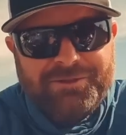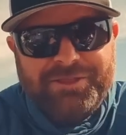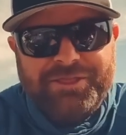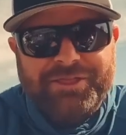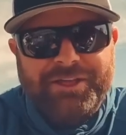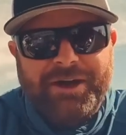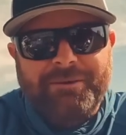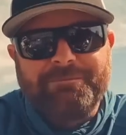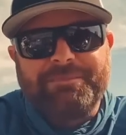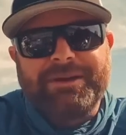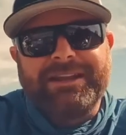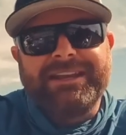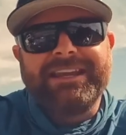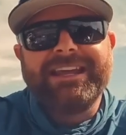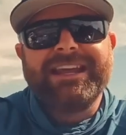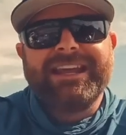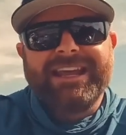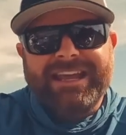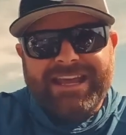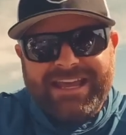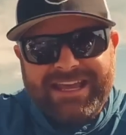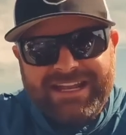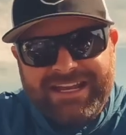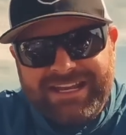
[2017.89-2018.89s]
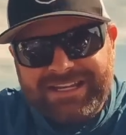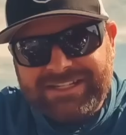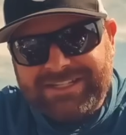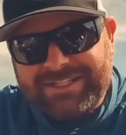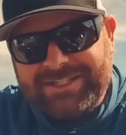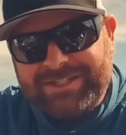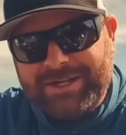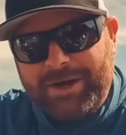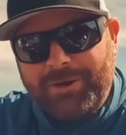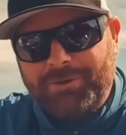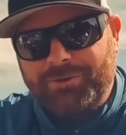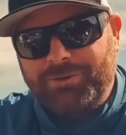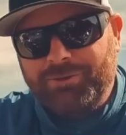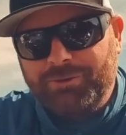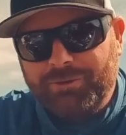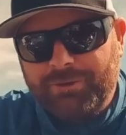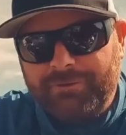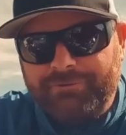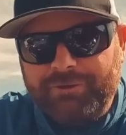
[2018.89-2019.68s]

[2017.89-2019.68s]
thumping. It is so cool.